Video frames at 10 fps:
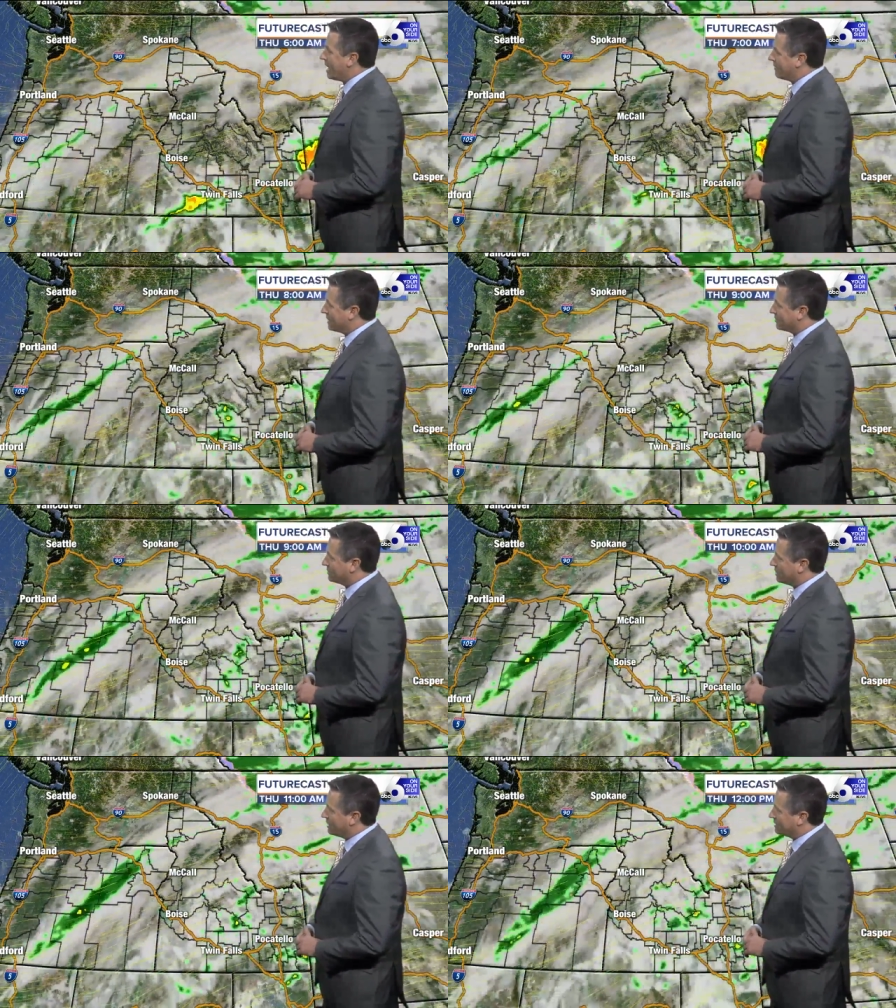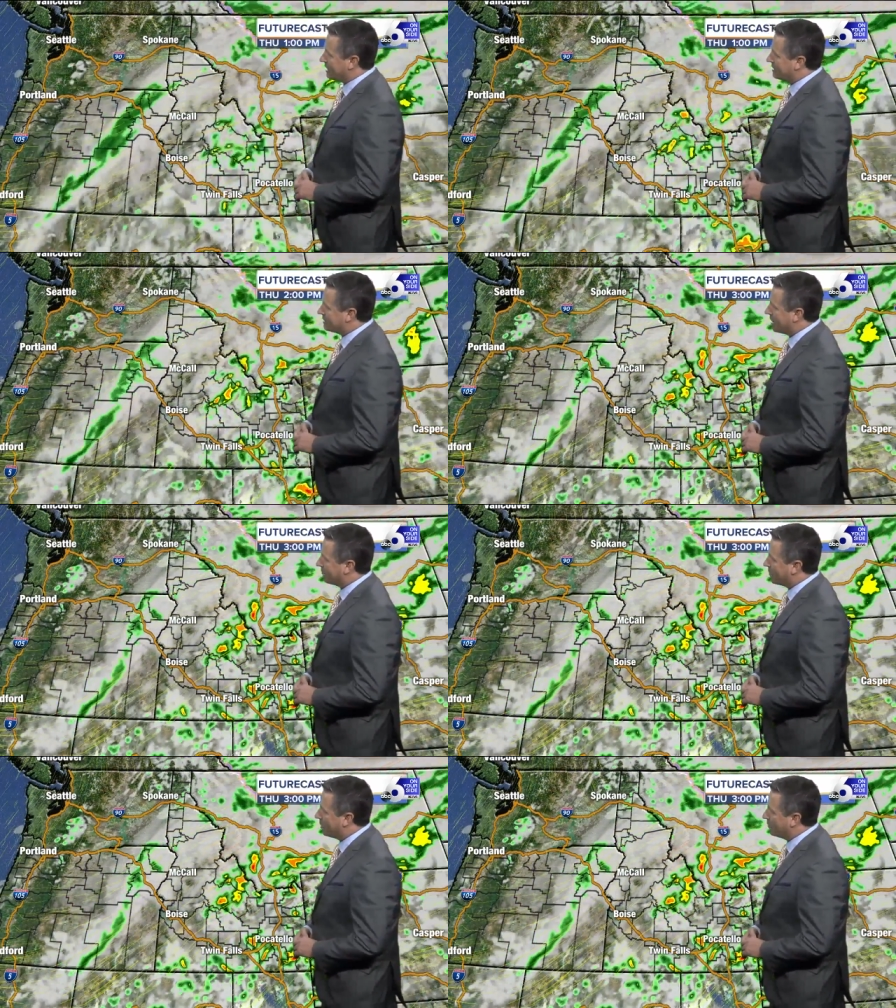And then just as that
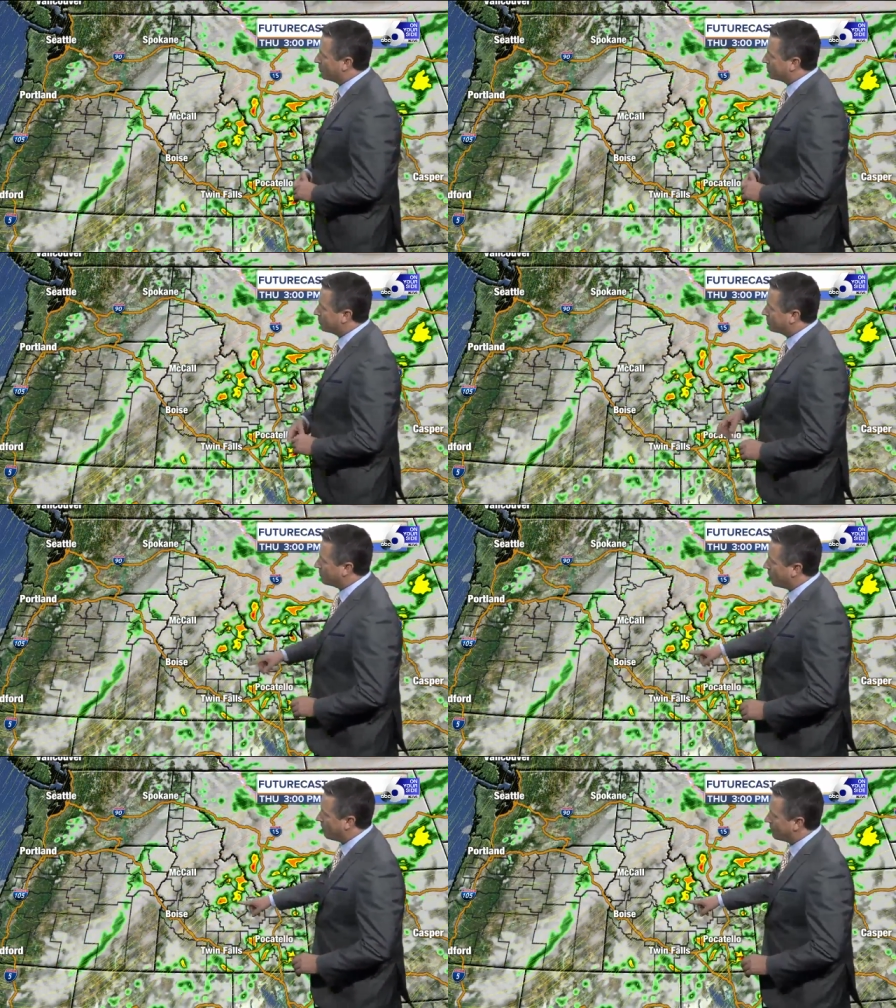front moves through tomorrow